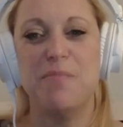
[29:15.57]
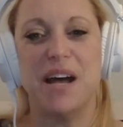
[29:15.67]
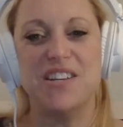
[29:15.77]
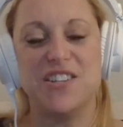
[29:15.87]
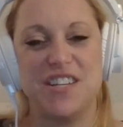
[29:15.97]

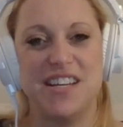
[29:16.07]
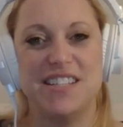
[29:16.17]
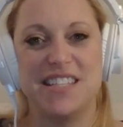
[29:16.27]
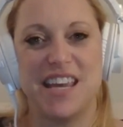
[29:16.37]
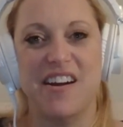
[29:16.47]
But she
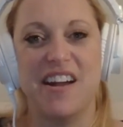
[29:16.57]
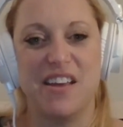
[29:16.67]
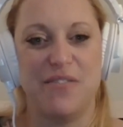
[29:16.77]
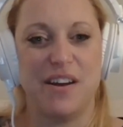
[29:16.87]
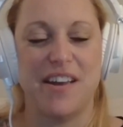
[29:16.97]
is carrying
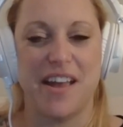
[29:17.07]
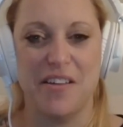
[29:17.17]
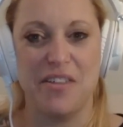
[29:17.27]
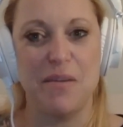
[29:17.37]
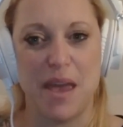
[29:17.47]
a very
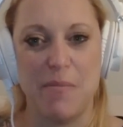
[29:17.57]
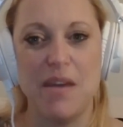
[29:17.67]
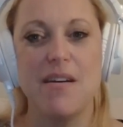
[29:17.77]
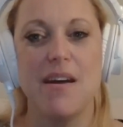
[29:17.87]
healthy baby,